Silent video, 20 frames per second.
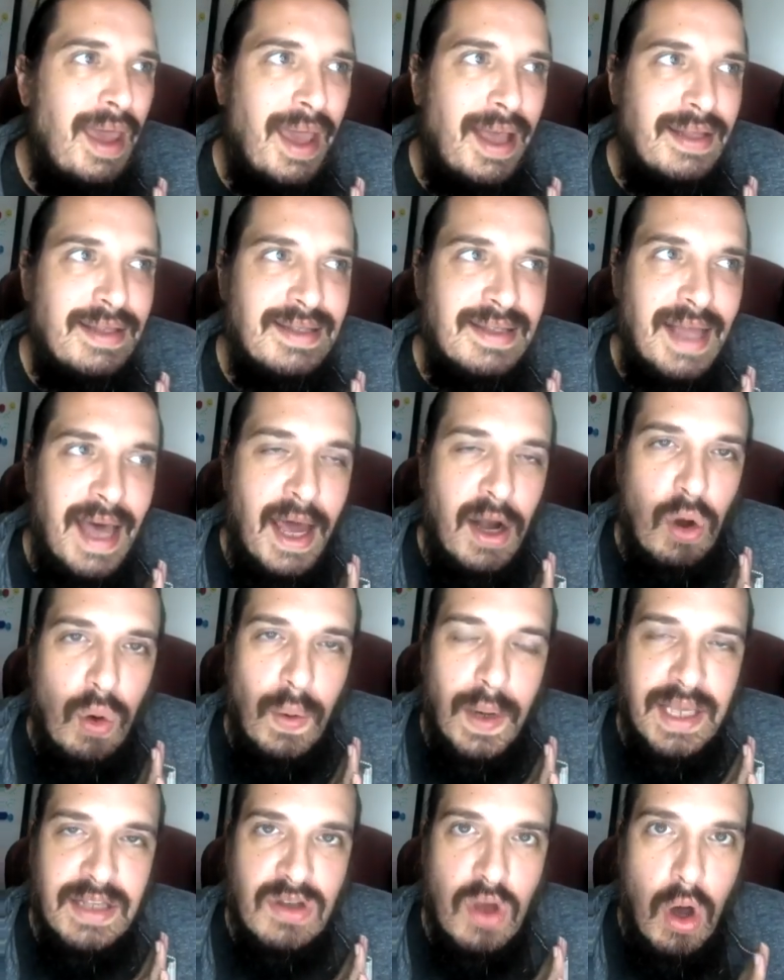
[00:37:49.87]
It's not
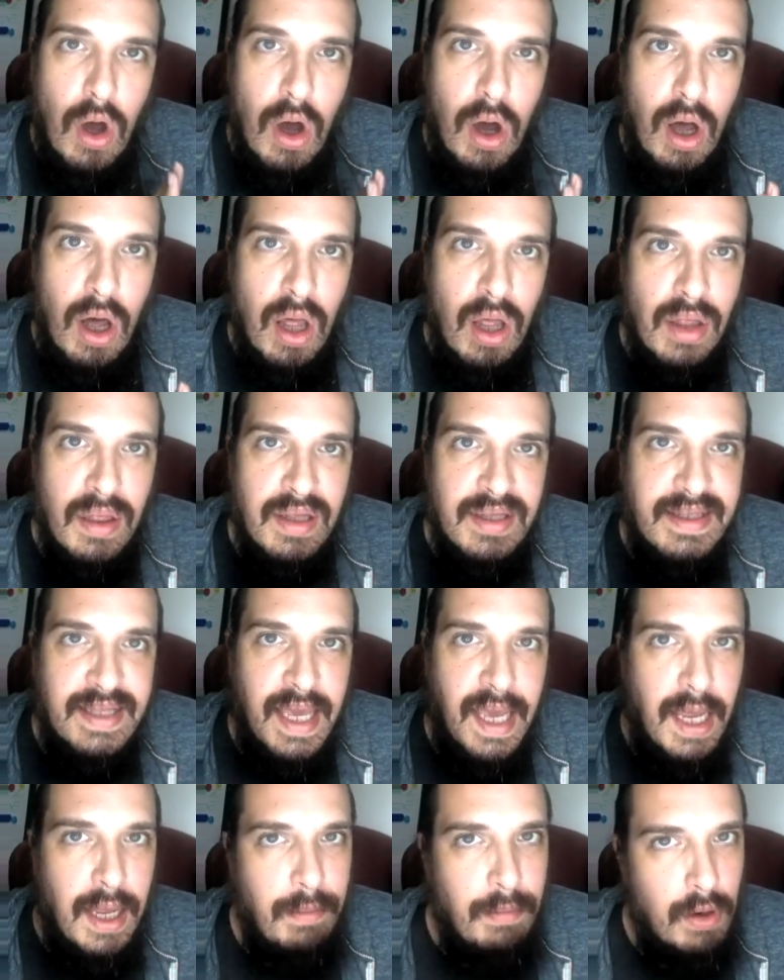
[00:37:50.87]
always all the
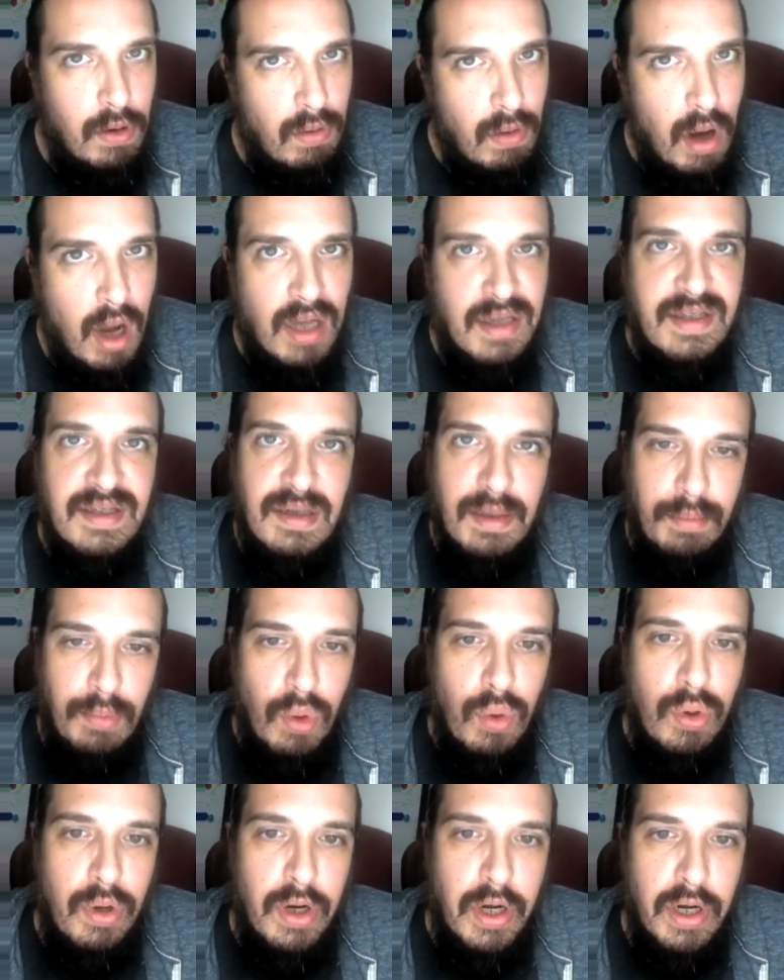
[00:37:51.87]
same across the
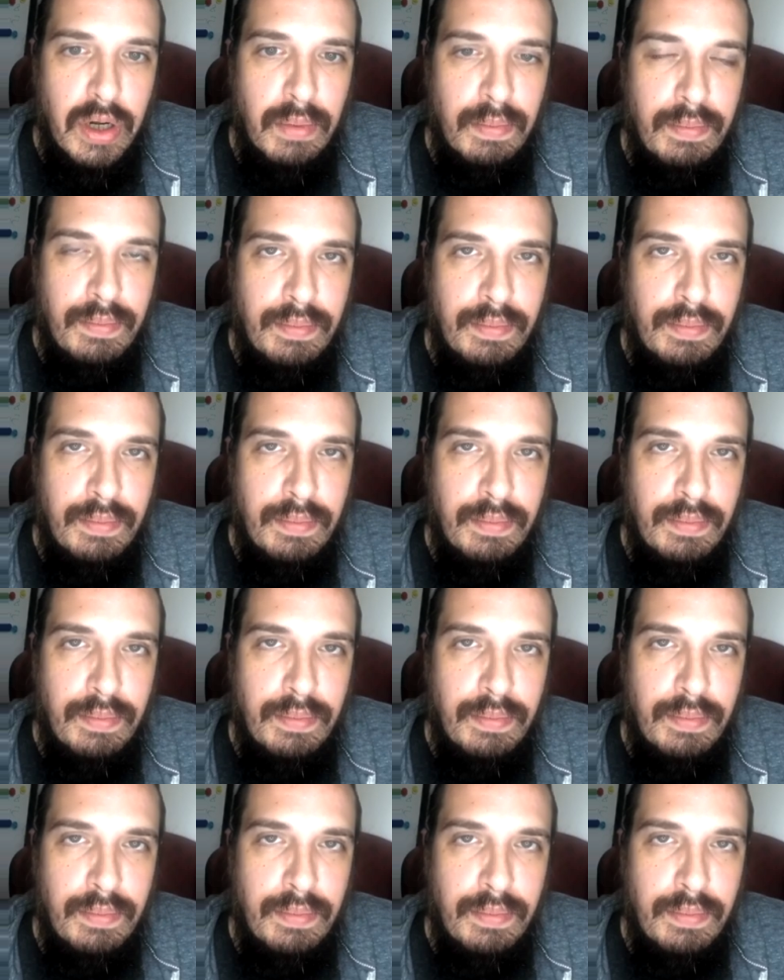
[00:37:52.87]
board,